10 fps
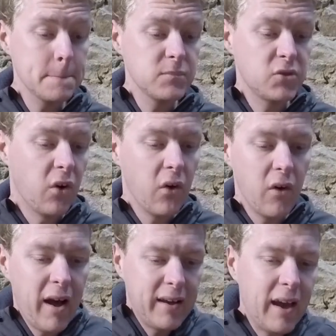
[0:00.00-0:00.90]
So
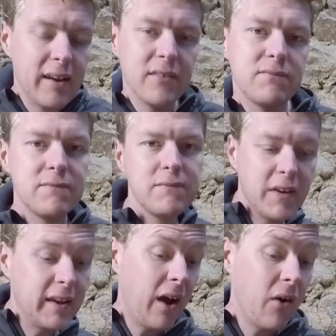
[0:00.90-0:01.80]
I kind of
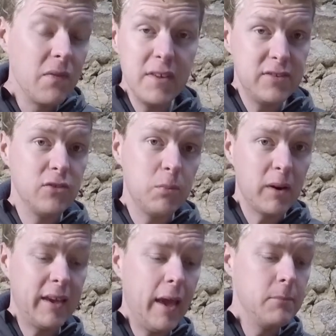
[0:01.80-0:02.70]
figured out, and this is what I
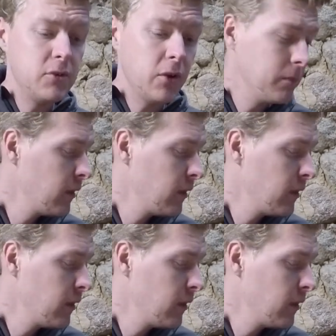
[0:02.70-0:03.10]
came to.